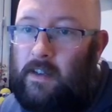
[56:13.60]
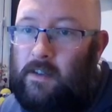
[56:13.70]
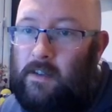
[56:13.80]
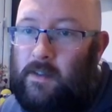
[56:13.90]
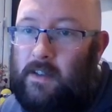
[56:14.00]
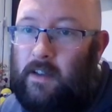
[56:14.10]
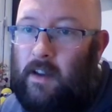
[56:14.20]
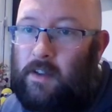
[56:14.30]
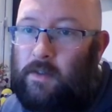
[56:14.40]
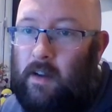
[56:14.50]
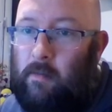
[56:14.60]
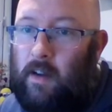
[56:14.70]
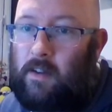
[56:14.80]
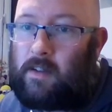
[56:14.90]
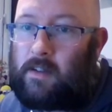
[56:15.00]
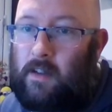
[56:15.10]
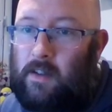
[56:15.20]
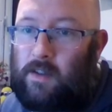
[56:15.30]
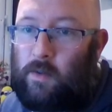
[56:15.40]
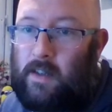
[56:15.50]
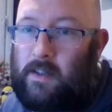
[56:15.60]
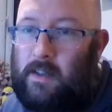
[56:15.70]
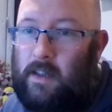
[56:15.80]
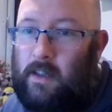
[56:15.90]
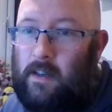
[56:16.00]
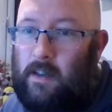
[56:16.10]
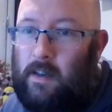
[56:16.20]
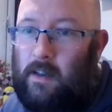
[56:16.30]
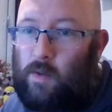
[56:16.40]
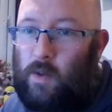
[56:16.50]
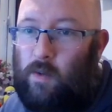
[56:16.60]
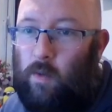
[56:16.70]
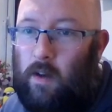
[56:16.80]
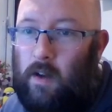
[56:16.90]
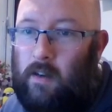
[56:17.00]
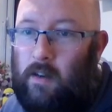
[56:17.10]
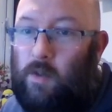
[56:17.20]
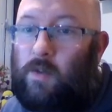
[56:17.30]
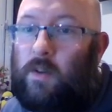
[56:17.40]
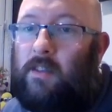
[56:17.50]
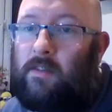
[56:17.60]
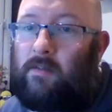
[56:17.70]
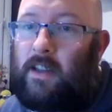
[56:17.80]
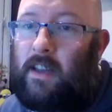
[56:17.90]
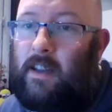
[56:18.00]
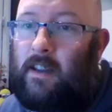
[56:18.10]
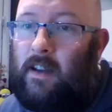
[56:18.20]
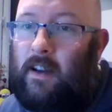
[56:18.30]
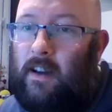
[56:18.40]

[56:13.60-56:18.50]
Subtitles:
I didn't do this in the last round, but it looks like 21. Oh, 23.